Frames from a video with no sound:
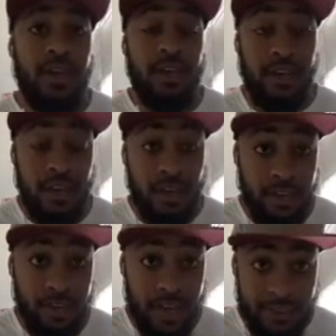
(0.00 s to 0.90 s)
and he
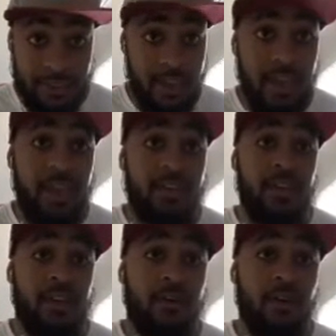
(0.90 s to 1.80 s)
and he has his head
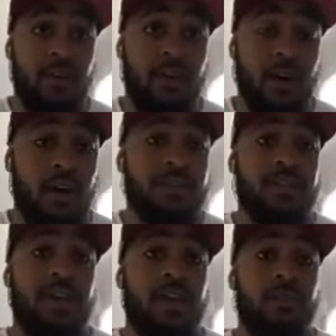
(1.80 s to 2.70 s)
down Absolutely. all
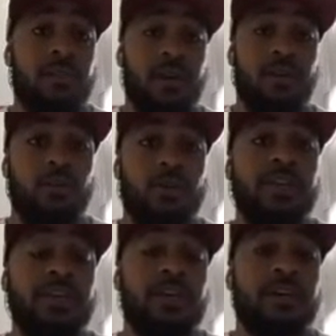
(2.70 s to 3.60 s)
the time Absolutely. when
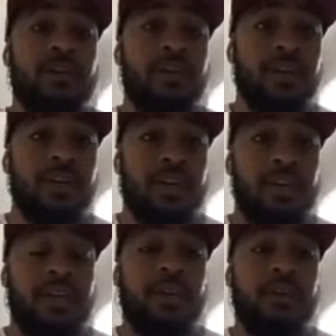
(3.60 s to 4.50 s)
he comes.
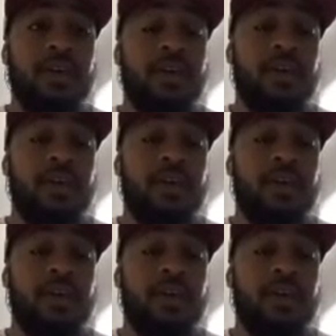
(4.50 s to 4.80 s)
He, uh,